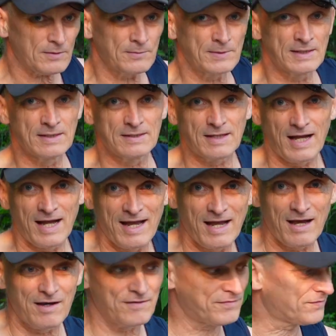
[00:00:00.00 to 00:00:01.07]
Well, I
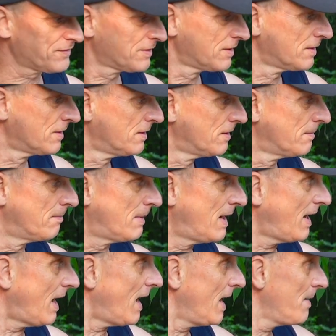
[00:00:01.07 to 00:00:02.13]
have
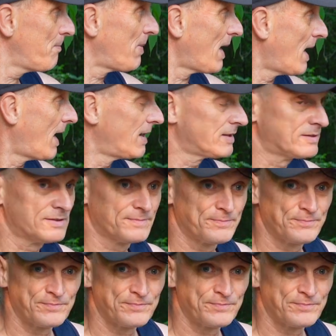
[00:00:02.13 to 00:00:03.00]
my iPad.